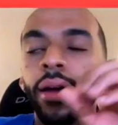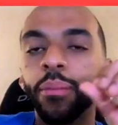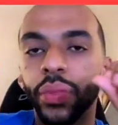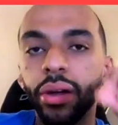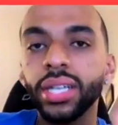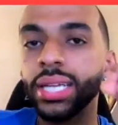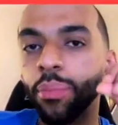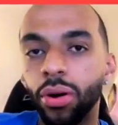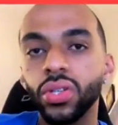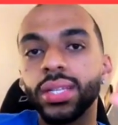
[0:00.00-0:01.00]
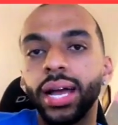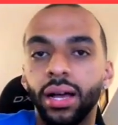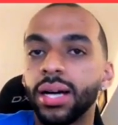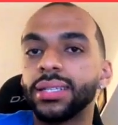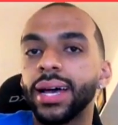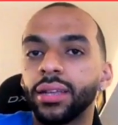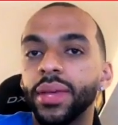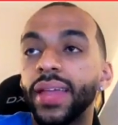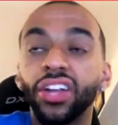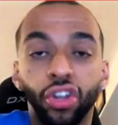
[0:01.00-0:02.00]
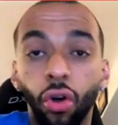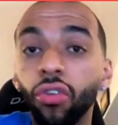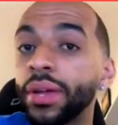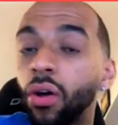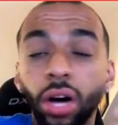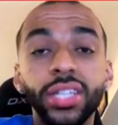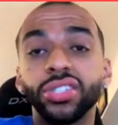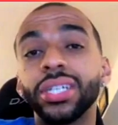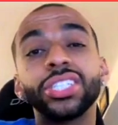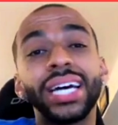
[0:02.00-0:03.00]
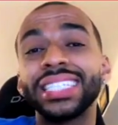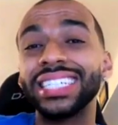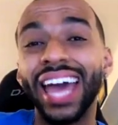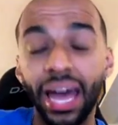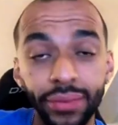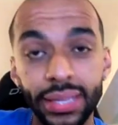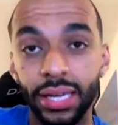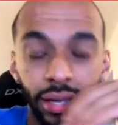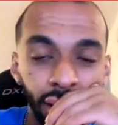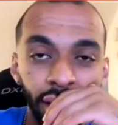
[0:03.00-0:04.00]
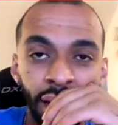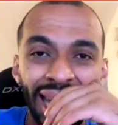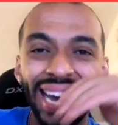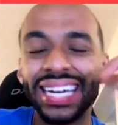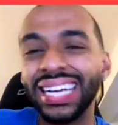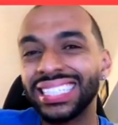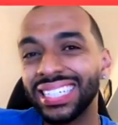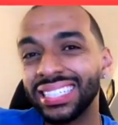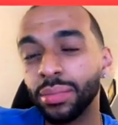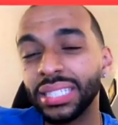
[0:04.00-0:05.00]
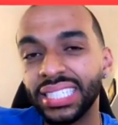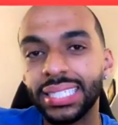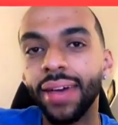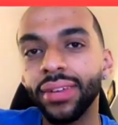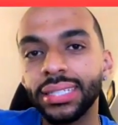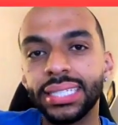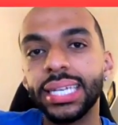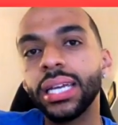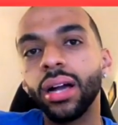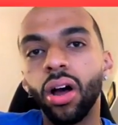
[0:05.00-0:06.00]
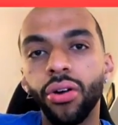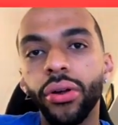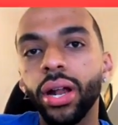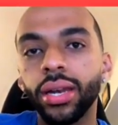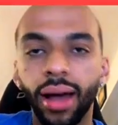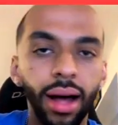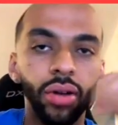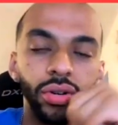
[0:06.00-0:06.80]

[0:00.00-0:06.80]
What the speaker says: there is a person that contacted me that showed me all the screenshots and everything. and they sent him $1,700.